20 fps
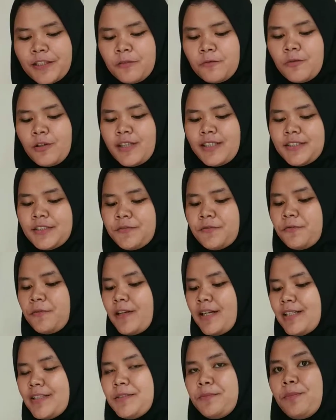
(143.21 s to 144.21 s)
what is
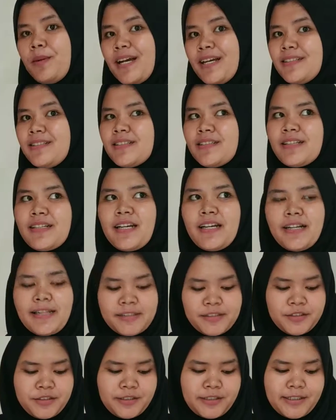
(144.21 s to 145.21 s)
felt by the
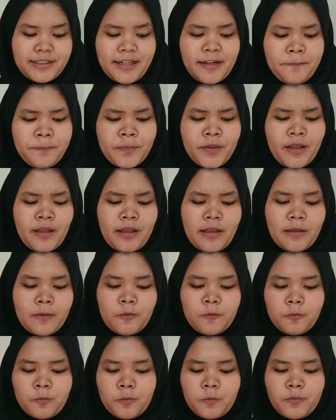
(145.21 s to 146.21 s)
character
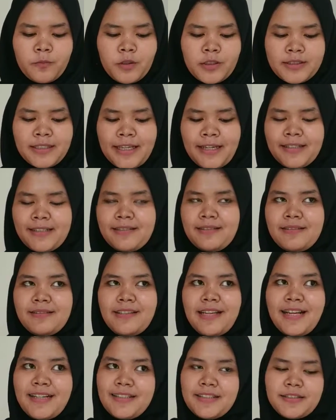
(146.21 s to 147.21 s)
that
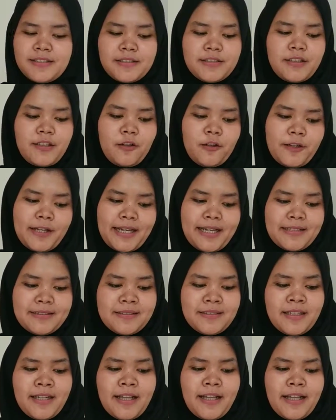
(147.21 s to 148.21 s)
is
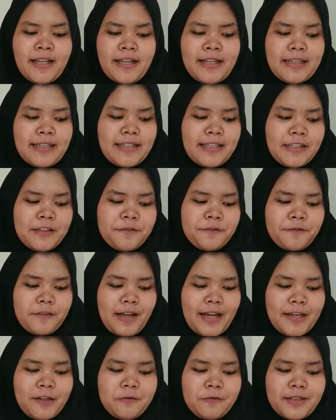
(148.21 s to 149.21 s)
Logan. If
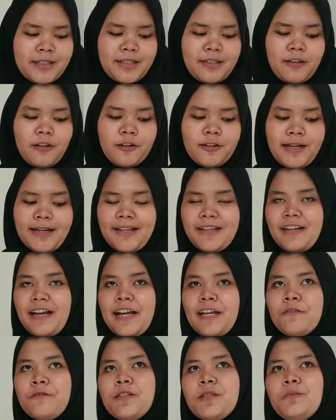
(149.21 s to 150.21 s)
I were Logan,
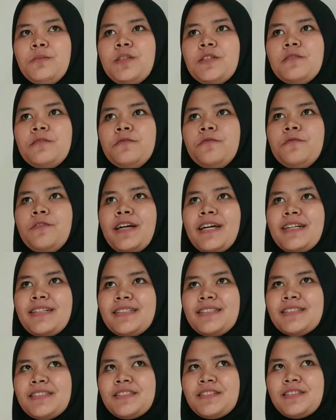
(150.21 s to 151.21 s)
I will be
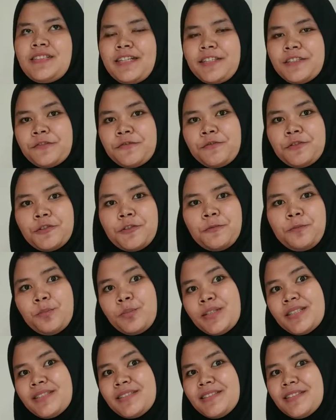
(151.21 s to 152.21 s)
very stressful
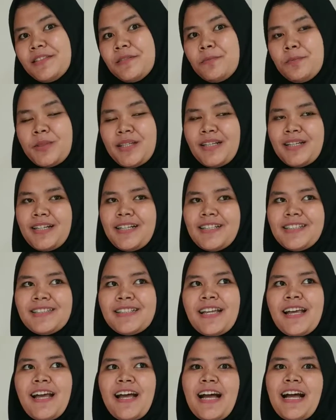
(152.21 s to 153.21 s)
person
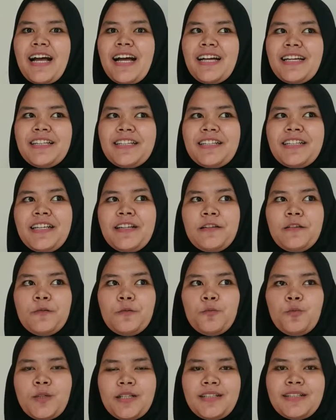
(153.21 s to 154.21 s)
because I
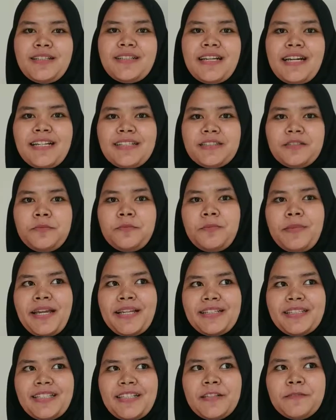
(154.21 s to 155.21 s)
will get
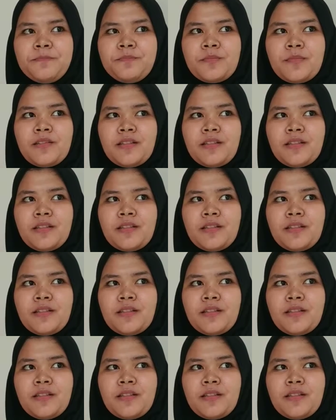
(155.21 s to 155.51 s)
many